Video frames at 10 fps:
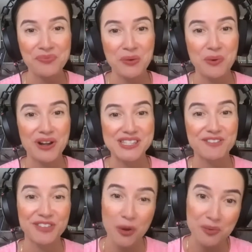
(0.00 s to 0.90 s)
Whereas
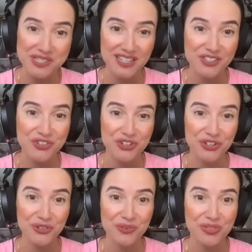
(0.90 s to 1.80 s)
if the opposite is
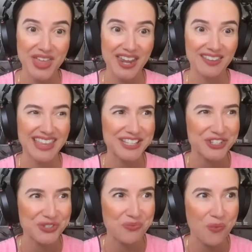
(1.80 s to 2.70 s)
true, then that's
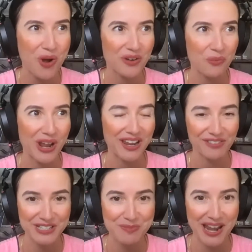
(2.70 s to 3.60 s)
just one way of
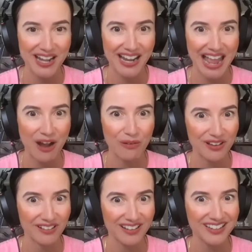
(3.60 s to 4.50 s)
explaining how,
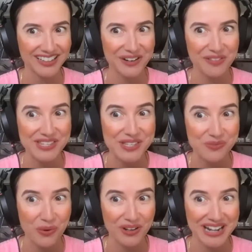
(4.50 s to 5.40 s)
look, you know, this is
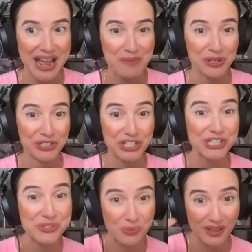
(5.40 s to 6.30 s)
what can happen
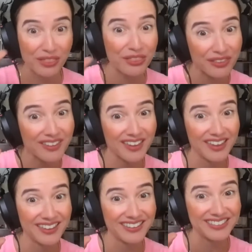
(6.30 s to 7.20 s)
just with
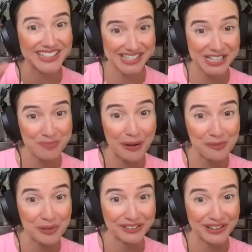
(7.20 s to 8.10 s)
this
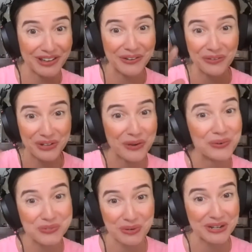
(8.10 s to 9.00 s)
experiment. Like, God
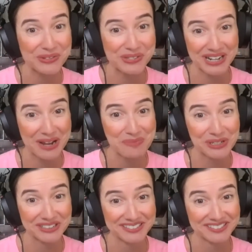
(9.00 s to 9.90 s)
knows what else can
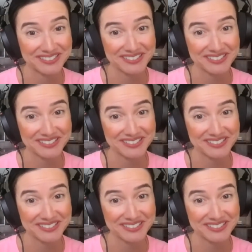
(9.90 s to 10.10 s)
happen.